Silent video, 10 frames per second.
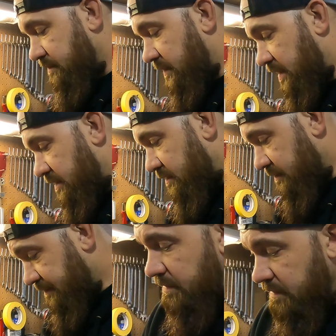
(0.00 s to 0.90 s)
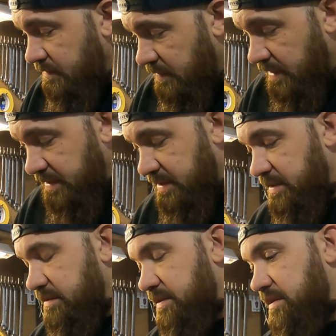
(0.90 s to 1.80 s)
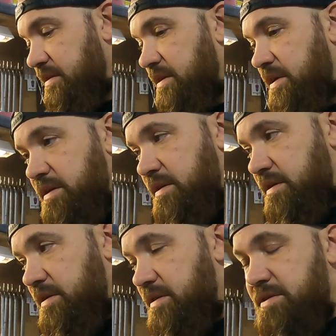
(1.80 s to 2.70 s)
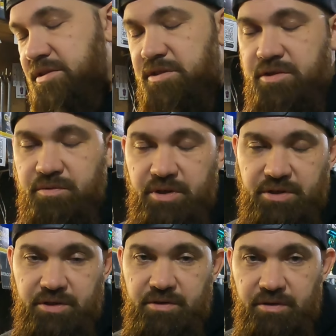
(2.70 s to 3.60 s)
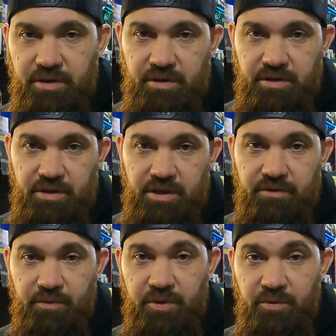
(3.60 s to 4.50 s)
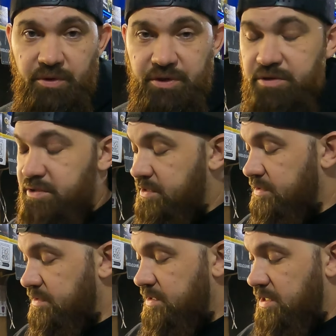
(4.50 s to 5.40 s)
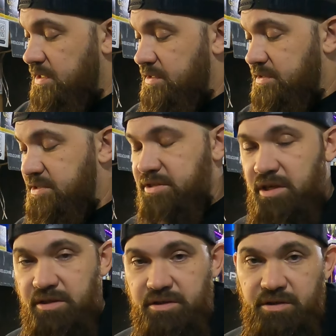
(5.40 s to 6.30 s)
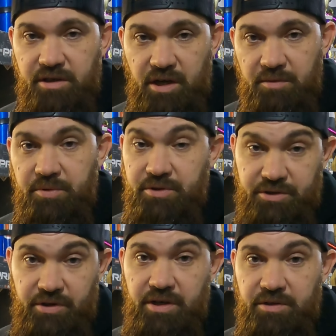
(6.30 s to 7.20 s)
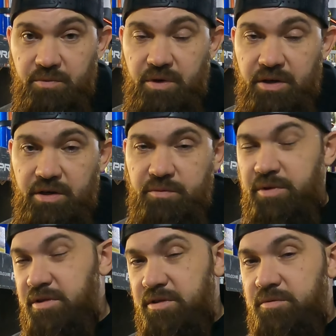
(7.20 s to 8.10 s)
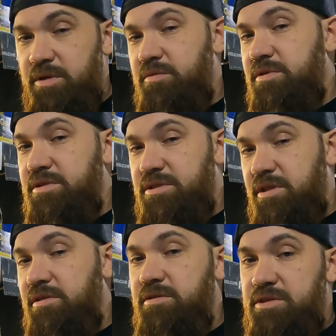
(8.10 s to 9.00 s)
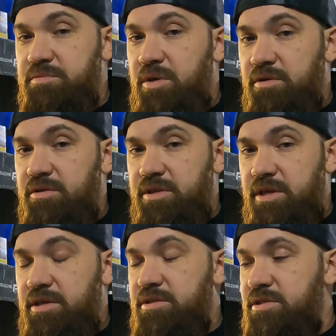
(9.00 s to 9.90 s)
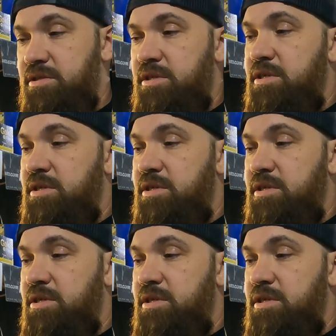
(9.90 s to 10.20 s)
Now ideally in this situation, if we were using a solid copper strand wire, we could have went with a slightly smaller gauge.